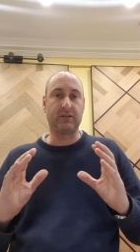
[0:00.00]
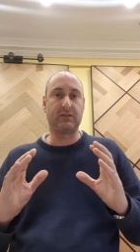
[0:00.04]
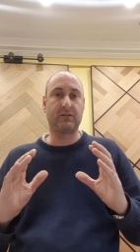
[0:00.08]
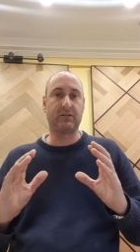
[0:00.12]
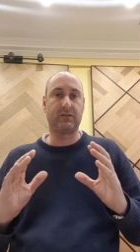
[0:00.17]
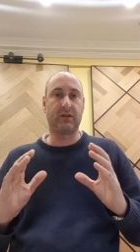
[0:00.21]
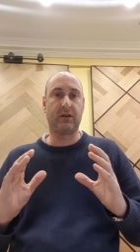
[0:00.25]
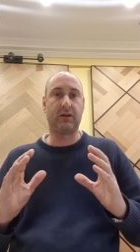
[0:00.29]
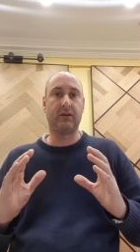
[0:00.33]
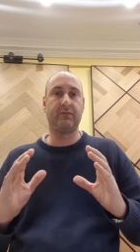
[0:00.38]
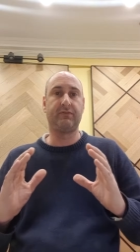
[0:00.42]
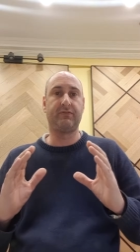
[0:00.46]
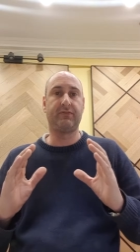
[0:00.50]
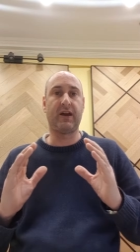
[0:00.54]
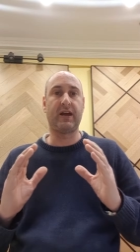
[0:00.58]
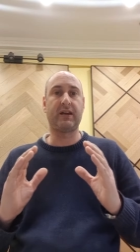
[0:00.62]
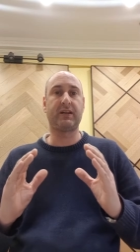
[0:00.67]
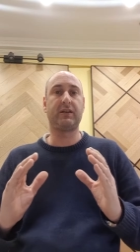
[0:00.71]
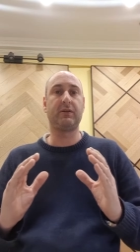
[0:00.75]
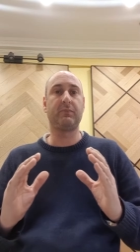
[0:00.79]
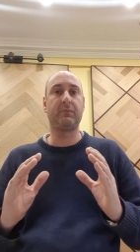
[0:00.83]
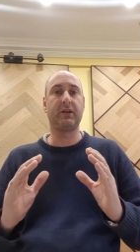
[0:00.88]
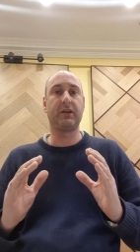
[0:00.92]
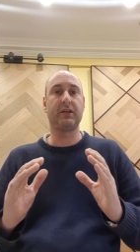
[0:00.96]
So
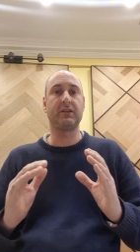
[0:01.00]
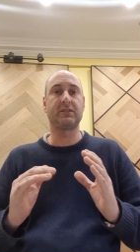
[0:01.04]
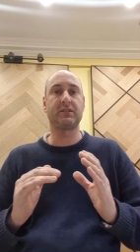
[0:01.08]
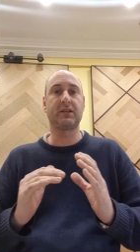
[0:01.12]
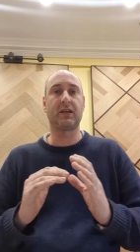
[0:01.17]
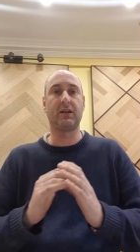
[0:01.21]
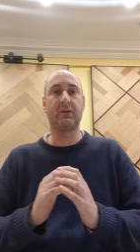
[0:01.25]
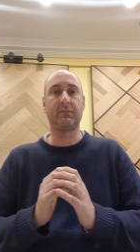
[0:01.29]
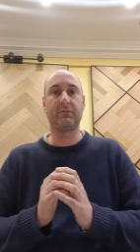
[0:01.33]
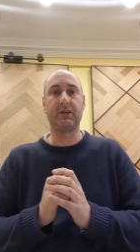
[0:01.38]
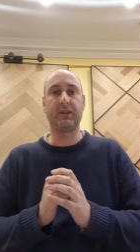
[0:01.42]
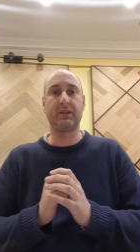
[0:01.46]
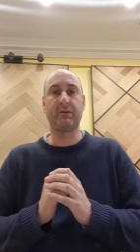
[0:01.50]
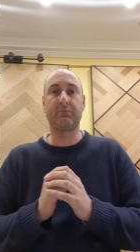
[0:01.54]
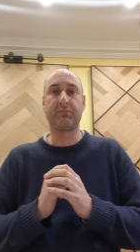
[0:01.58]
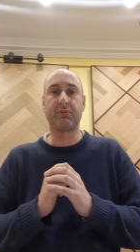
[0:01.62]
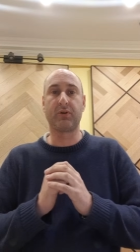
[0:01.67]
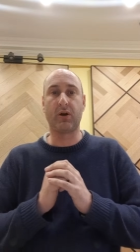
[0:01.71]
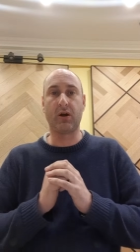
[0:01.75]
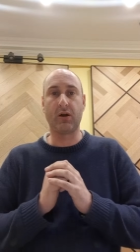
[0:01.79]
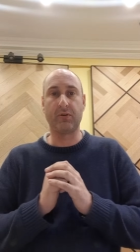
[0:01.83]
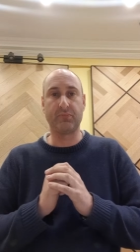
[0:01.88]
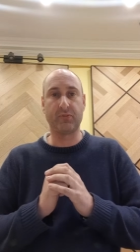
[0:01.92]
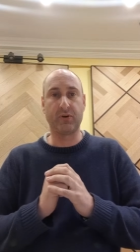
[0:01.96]
vacuuming is going to be the
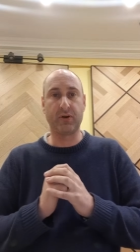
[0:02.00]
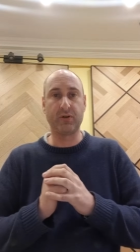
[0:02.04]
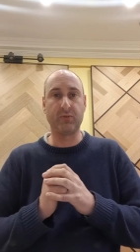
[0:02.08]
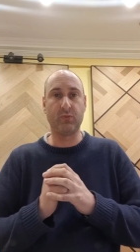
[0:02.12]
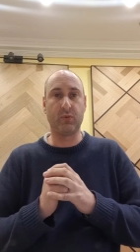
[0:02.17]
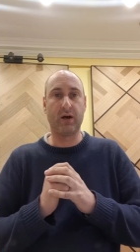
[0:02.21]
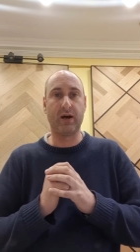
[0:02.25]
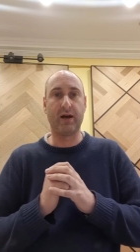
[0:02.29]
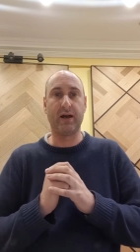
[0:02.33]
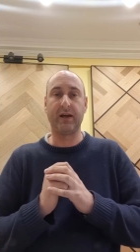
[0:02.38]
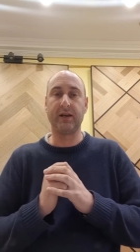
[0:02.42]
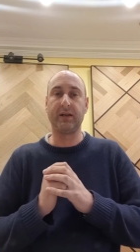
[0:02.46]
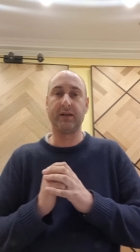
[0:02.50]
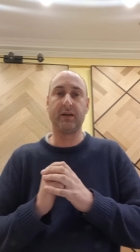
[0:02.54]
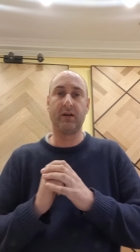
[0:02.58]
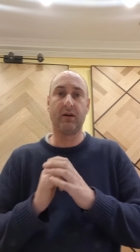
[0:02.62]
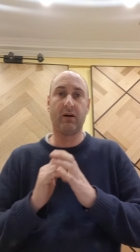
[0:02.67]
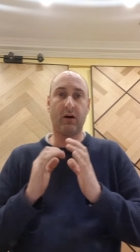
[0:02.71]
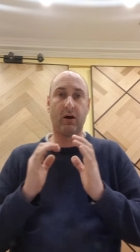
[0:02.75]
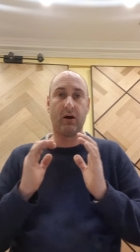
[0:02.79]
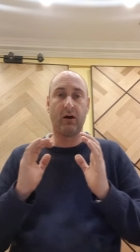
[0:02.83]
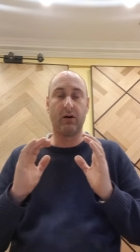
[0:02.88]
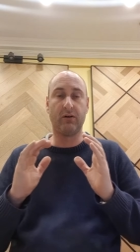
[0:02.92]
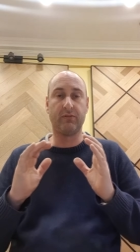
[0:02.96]
primary way
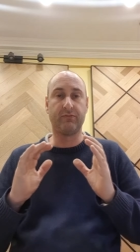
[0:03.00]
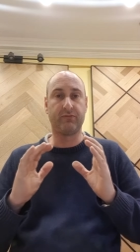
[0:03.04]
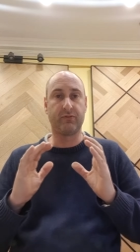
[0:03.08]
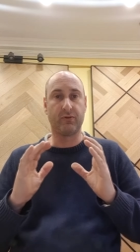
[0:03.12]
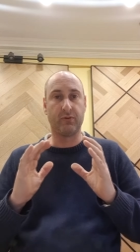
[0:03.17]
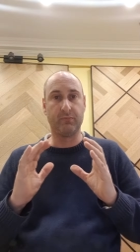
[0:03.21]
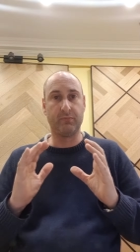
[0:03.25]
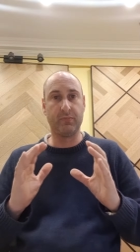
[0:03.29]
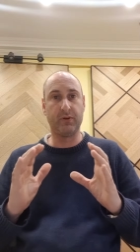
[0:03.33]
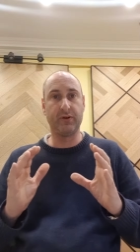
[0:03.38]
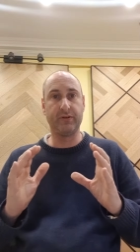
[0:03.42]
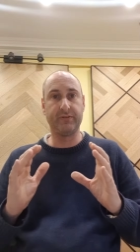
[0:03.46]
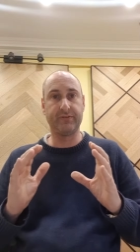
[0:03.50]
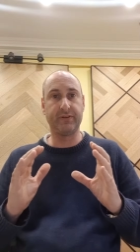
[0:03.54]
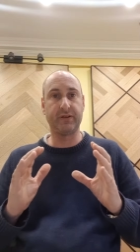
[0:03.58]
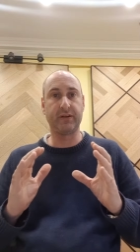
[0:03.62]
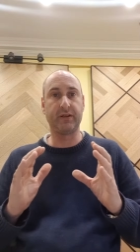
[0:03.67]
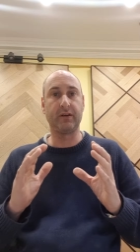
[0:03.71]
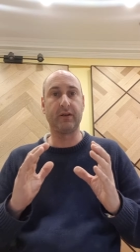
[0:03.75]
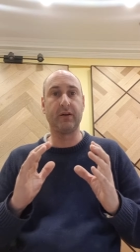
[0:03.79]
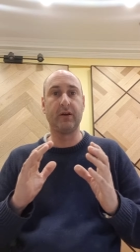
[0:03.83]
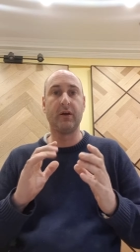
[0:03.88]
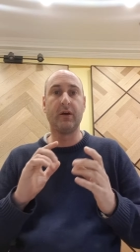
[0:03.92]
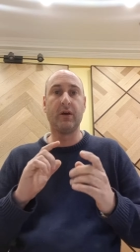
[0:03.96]
of
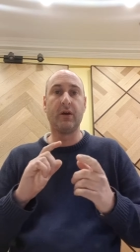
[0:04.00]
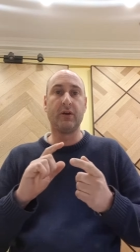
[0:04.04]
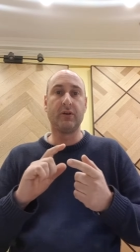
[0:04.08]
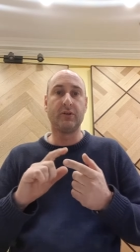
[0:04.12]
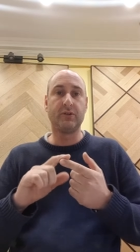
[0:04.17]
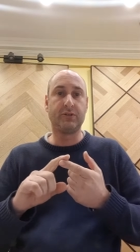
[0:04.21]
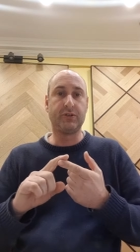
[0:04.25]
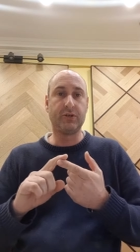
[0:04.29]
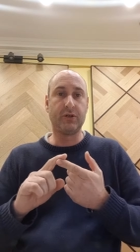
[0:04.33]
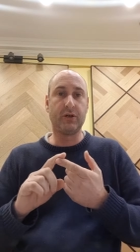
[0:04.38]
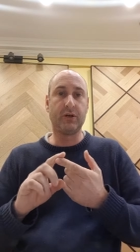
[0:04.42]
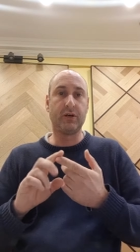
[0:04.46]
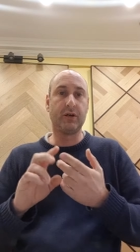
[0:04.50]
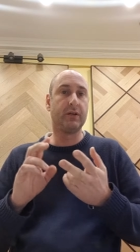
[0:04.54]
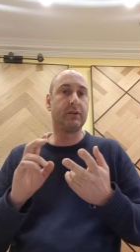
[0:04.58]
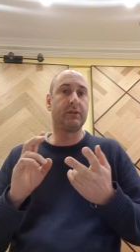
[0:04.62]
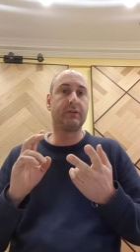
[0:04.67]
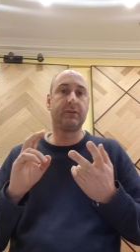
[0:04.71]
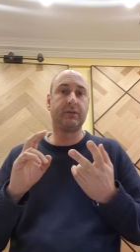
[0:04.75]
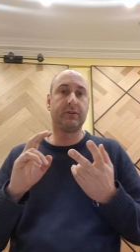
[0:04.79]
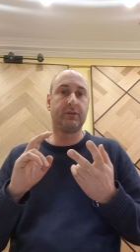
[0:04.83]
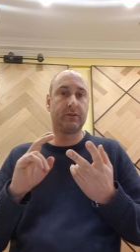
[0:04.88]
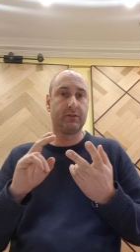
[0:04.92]
removing dirt,